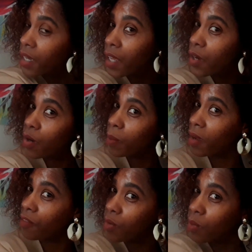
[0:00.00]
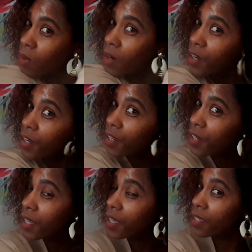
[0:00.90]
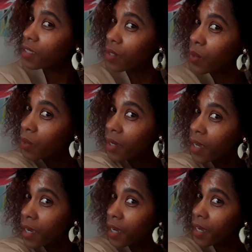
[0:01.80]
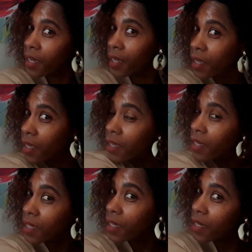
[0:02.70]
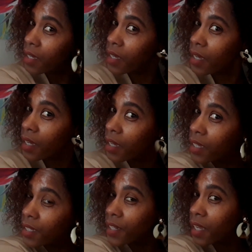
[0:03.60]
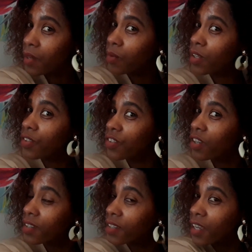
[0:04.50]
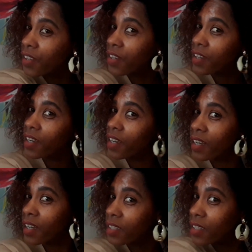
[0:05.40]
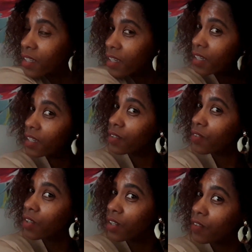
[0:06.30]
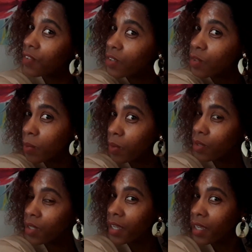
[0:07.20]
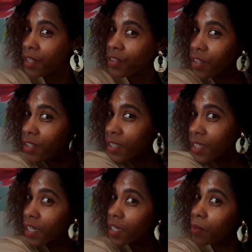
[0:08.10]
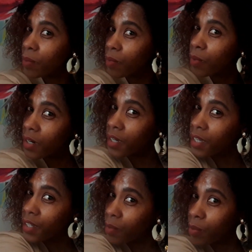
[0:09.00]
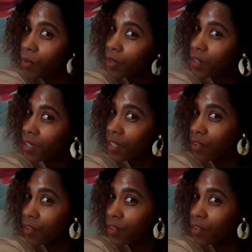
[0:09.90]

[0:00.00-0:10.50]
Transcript: And I hope everyone is okay. And I want to just thank you guys, yes, for the love and support. Just keep working the product